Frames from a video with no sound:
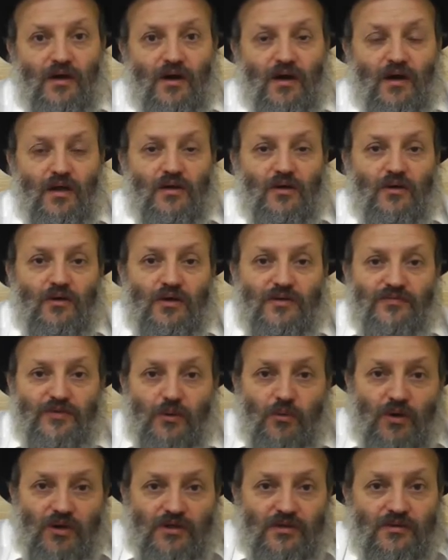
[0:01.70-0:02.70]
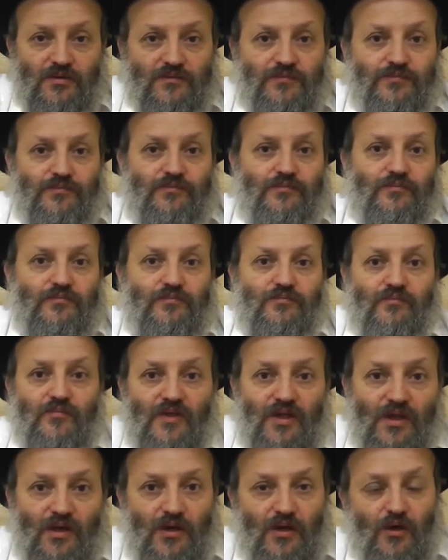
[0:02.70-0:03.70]
Hello everyone.
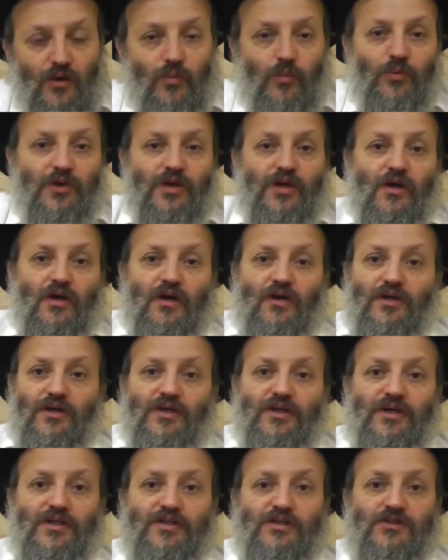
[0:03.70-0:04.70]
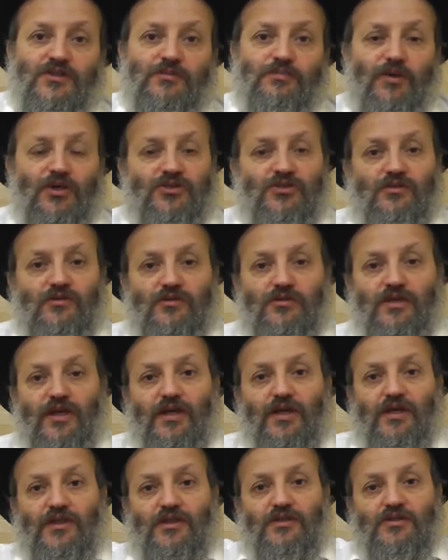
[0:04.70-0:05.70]
We are in special
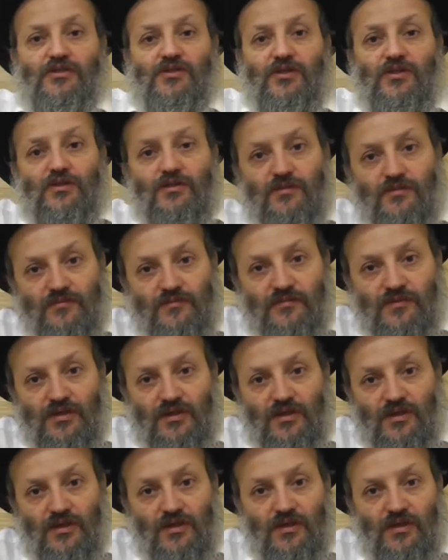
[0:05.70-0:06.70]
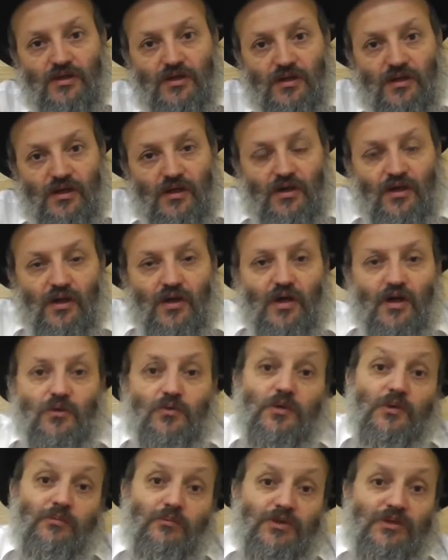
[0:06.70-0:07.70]
days.
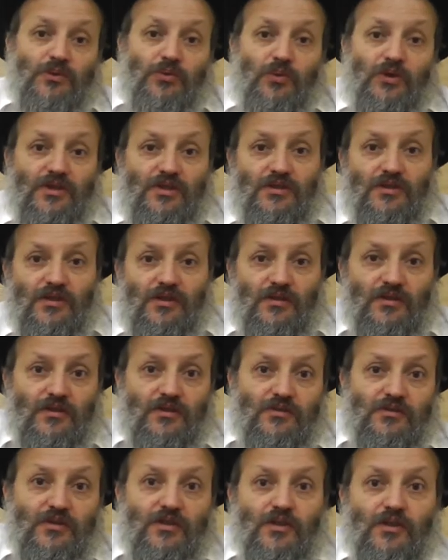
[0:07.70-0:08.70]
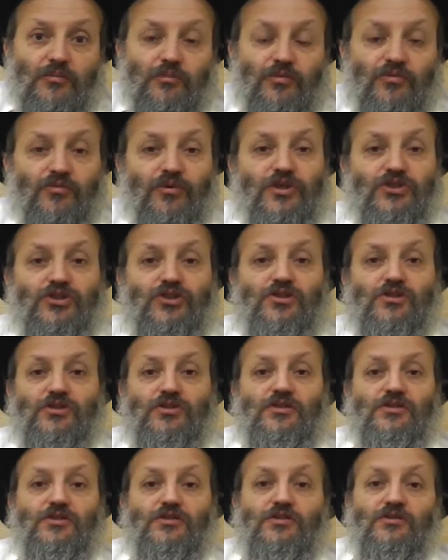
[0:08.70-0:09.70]
In between the
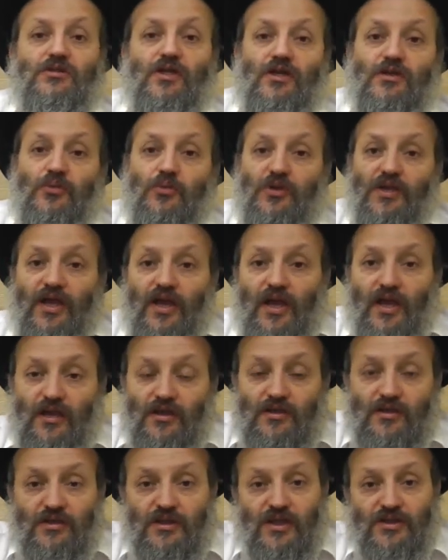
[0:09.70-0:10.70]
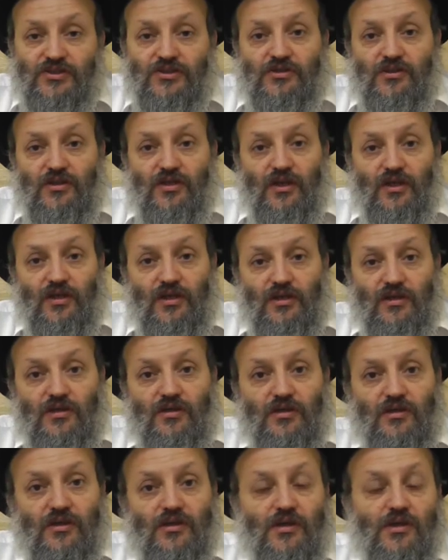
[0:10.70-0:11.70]
liberation that we had yesterday,
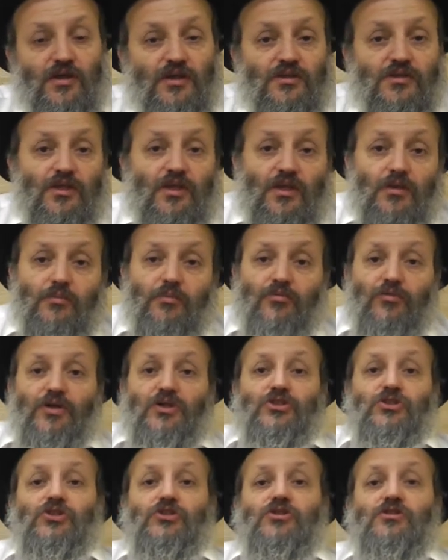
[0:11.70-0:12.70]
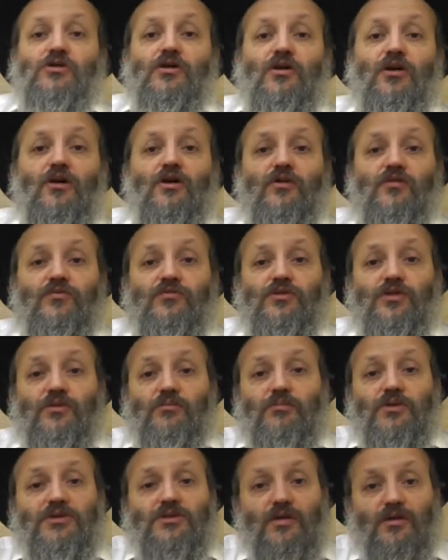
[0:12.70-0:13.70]
the liberation of the
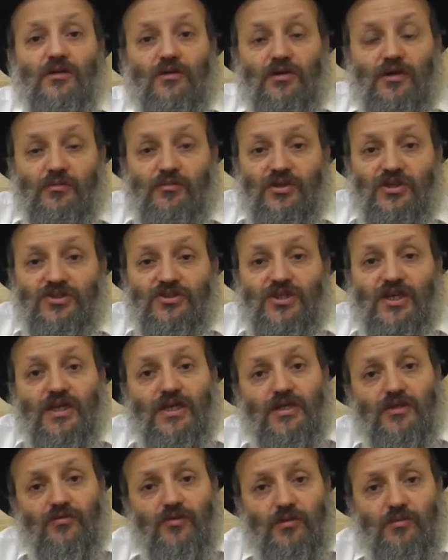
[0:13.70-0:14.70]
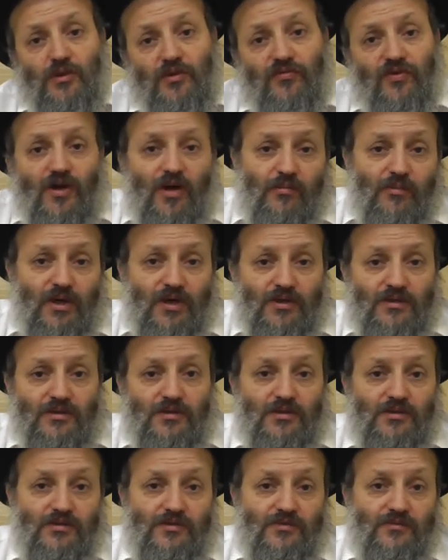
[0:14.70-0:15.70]
Mittler Rebbe, the second Rebbe of
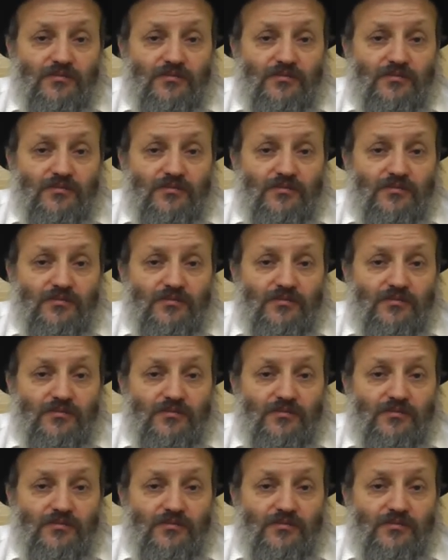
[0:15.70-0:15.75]
Chabad,